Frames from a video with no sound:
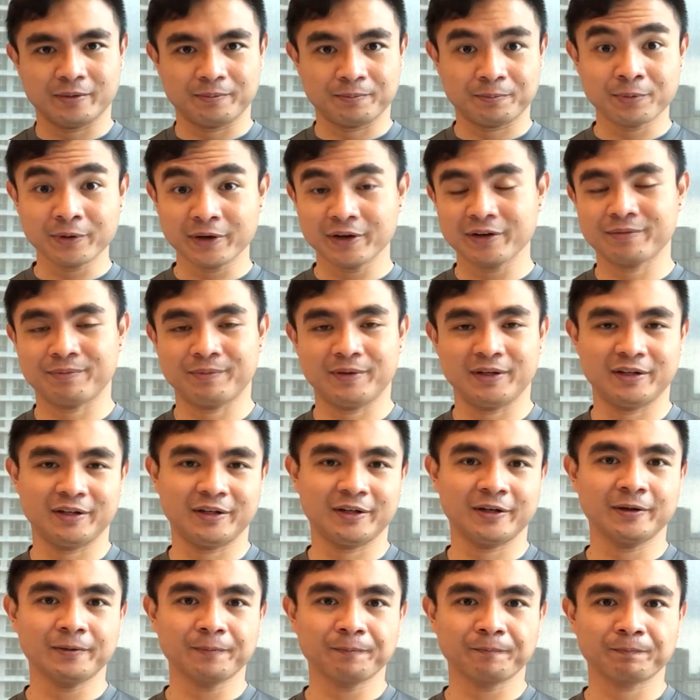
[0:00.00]
print
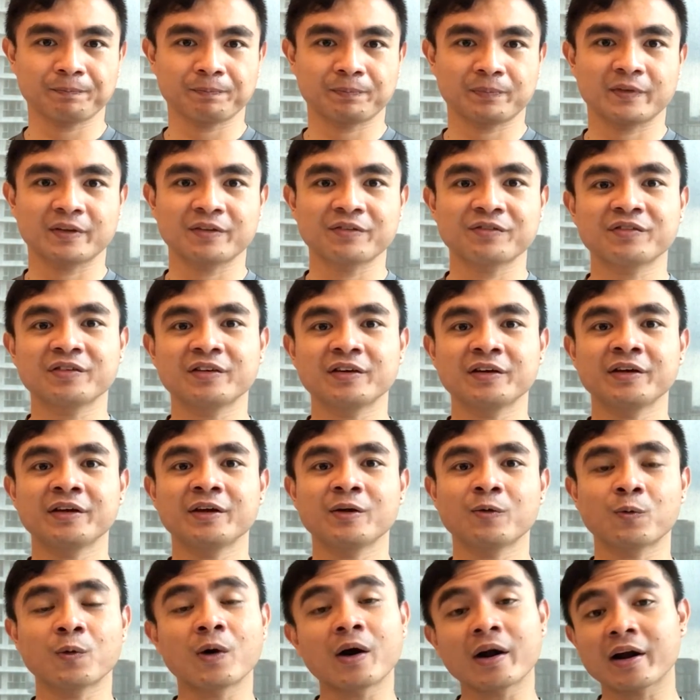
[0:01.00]
media,
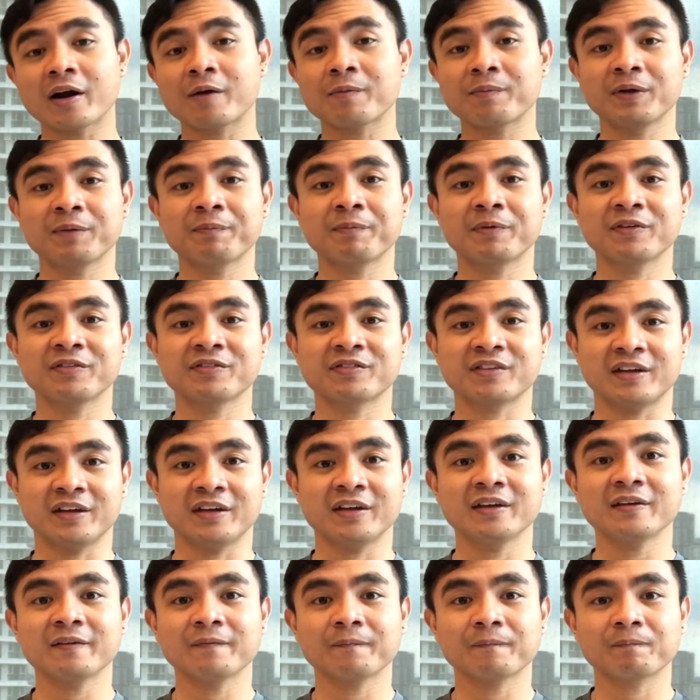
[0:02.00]
seeing what are people
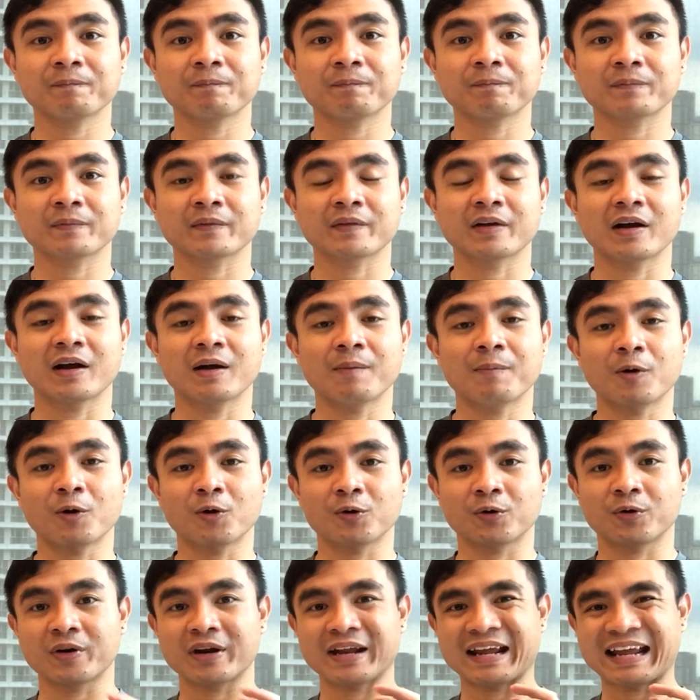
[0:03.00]
saying
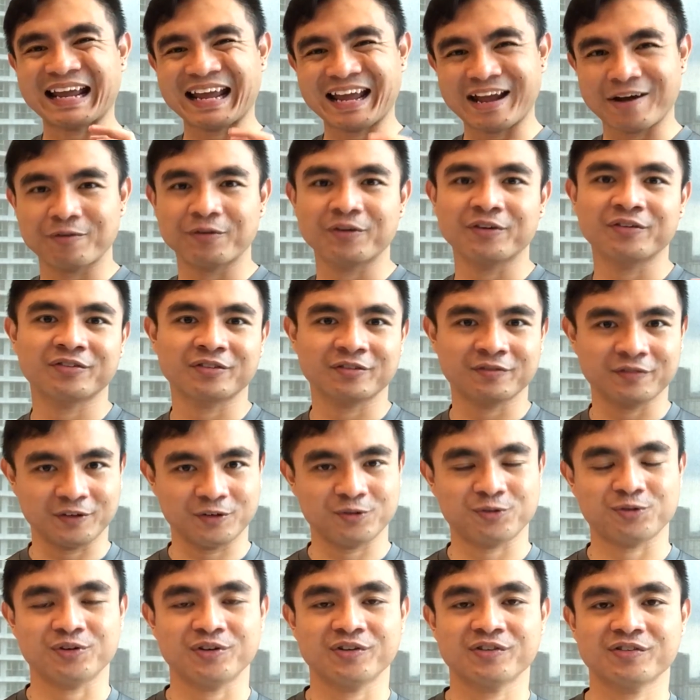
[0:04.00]
about areas of
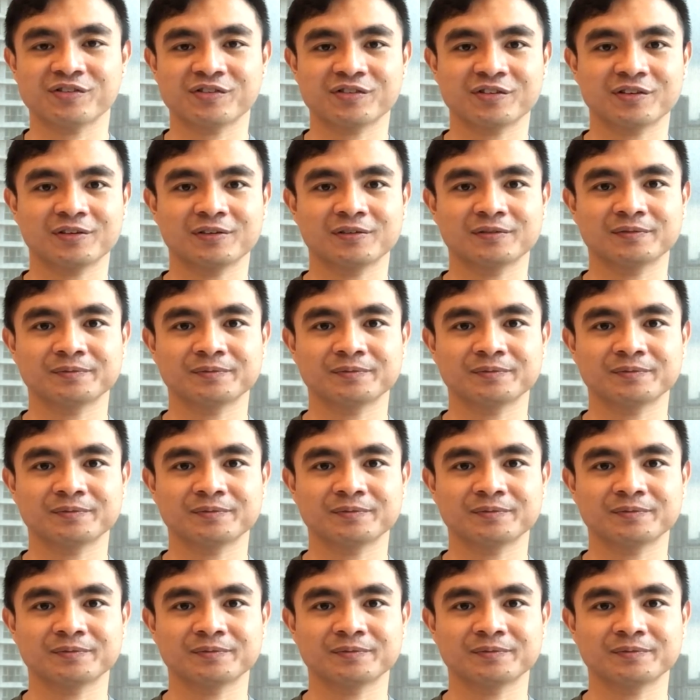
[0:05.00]
interest.